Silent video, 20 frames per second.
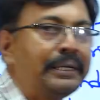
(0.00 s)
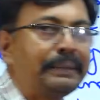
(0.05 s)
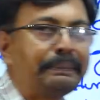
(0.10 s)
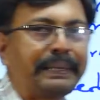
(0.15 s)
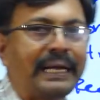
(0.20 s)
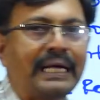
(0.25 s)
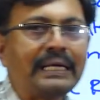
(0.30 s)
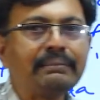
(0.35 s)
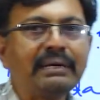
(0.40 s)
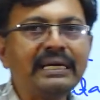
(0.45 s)

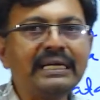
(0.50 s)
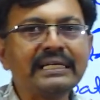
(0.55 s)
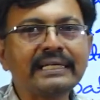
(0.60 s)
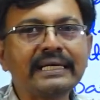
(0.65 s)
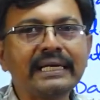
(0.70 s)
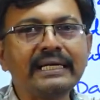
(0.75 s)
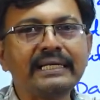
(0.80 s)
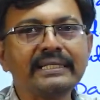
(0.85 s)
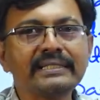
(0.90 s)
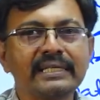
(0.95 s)
Primary
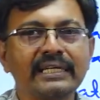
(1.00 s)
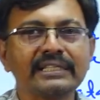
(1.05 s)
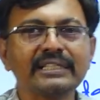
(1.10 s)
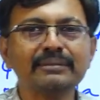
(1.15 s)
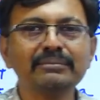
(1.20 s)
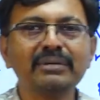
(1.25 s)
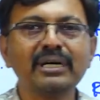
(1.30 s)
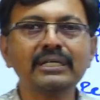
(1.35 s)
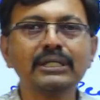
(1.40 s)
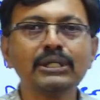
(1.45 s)
key is
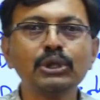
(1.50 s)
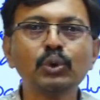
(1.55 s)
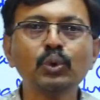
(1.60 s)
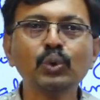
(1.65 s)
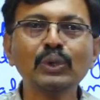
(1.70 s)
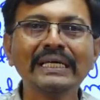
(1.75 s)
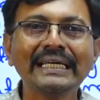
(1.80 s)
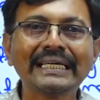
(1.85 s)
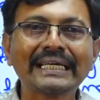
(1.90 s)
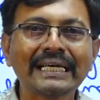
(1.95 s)
nothing but
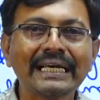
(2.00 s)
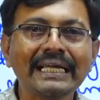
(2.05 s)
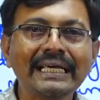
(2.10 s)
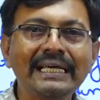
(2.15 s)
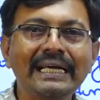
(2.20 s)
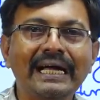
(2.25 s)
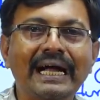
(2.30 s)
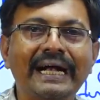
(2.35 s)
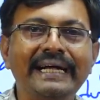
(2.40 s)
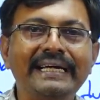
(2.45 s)

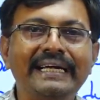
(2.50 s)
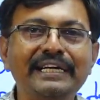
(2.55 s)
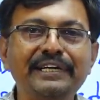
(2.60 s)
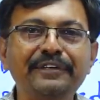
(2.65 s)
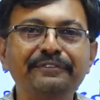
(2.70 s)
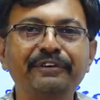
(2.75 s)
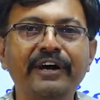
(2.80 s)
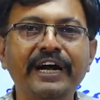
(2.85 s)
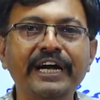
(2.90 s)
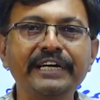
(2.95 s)
uniquely
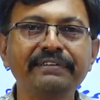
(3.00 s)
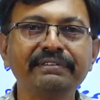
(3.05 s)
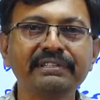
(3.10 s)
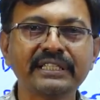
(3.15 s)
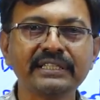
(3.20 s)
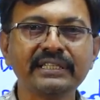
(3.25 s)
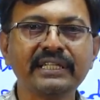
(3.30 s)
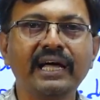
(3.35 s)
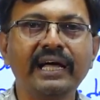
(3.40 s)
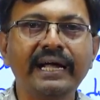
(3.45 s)
identified
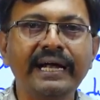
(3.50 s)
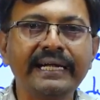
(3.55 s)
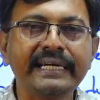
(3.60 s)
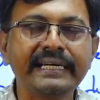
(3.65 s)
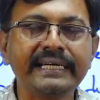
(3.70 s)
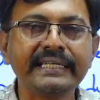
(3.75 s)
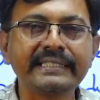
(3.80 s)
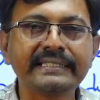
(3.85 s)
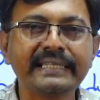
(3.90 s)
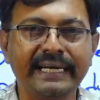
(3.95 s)
within the
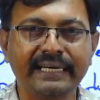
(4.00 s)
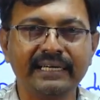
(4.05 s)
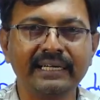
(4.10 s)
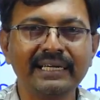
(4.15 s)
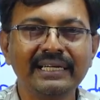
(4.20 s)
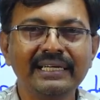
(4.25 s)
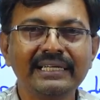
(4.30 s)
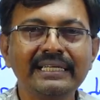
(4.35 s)
entity set.